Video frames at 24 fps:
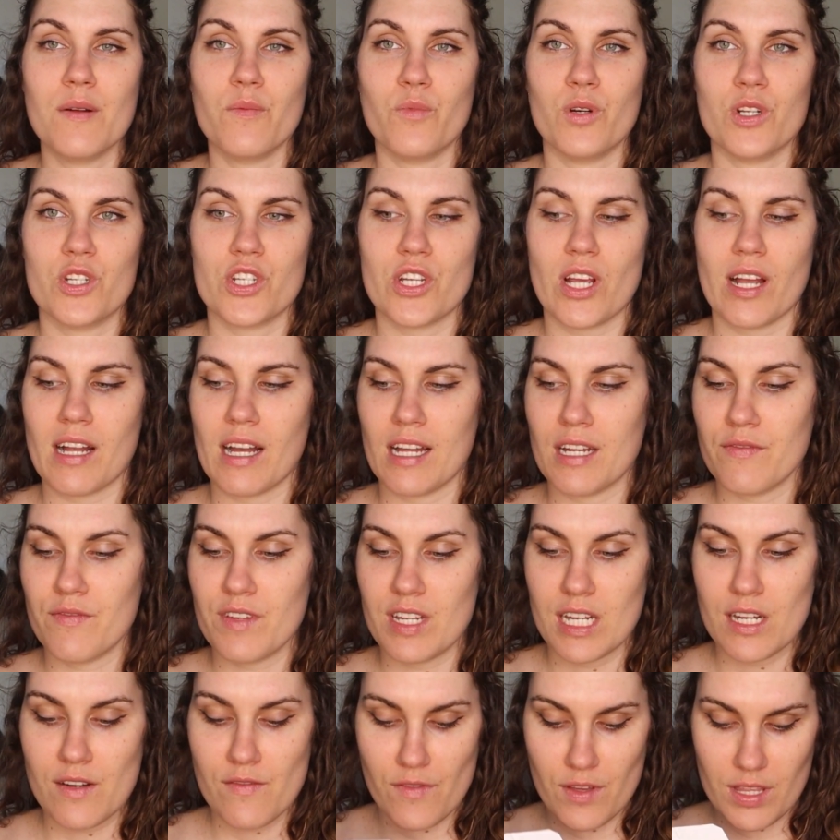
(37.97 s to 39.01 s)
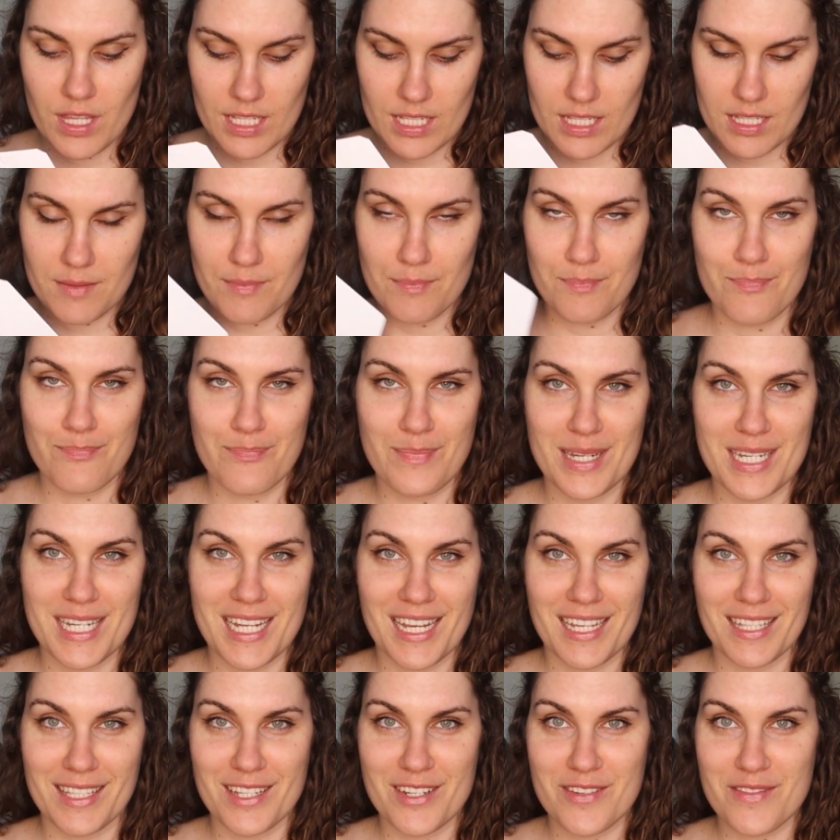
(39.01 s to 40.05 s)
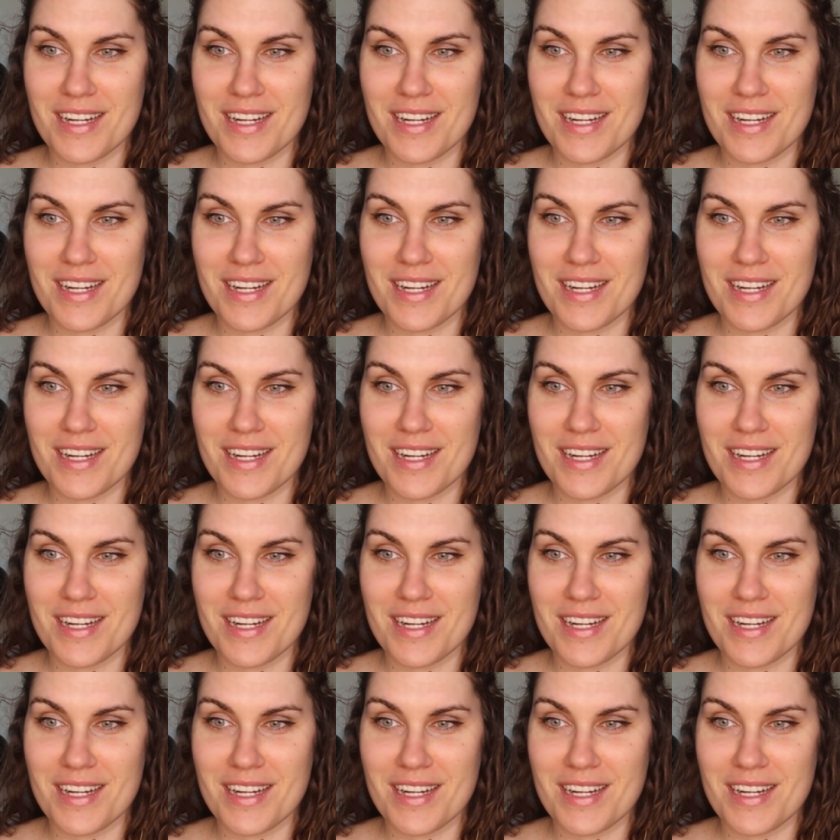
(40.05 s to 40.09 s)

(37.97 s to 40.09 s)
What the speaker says: which I kind of needed for this particular